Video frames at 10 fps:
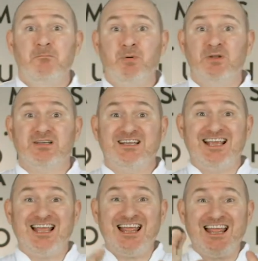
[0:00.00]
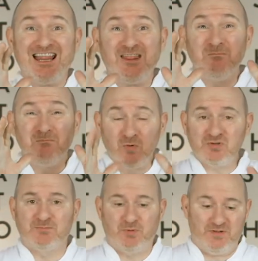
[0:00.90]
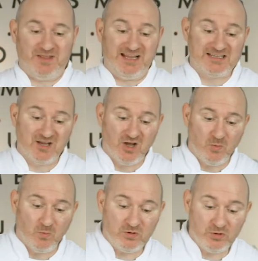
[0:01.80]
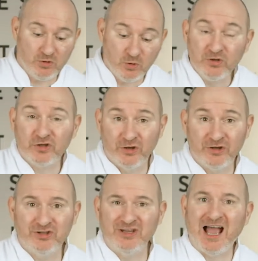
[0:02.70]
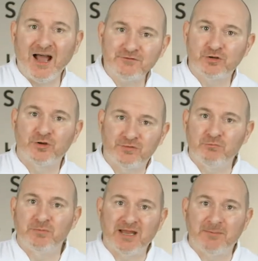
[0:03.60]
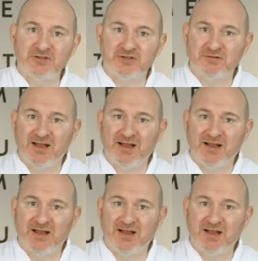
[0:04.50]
but the most important thing is, when you go to cook it, you have to cook from room temperature.